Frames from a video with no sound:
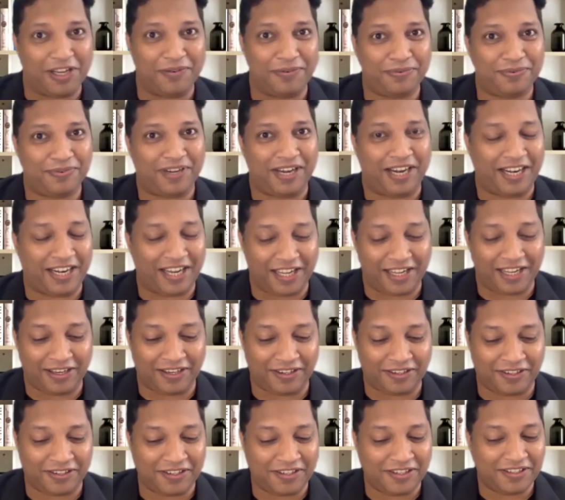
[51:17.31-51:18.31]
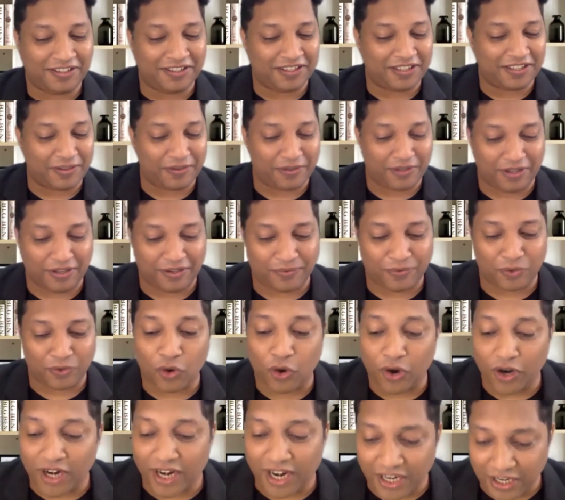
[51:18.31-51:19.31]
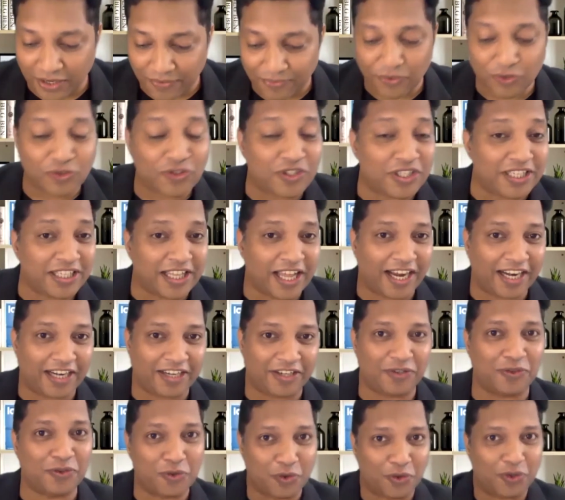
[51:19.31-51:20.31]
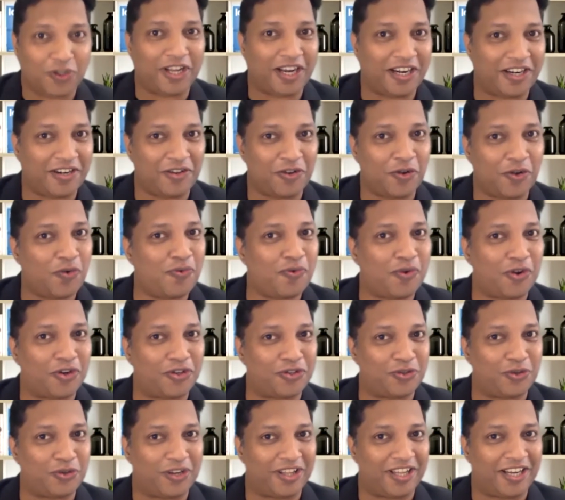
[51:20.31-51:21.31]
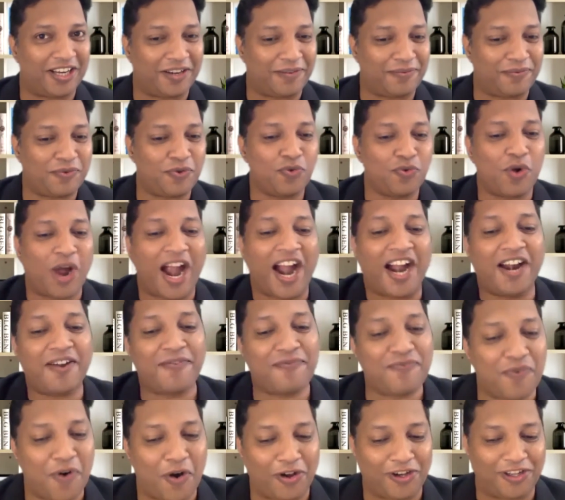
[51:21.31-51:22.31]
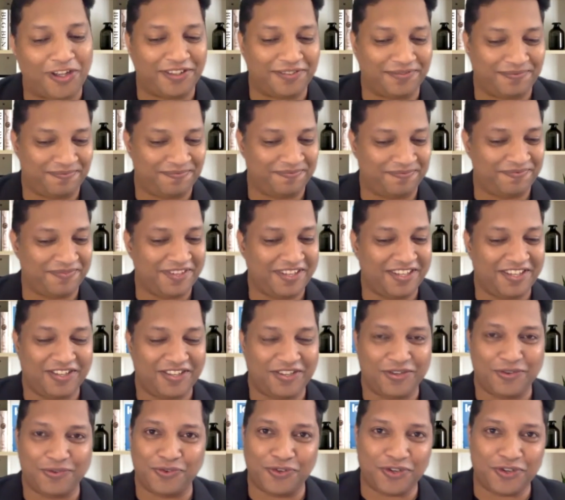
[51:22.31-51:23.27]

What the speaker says: And if you go ahead and if you see that, you know for sure that if you had fallen, you would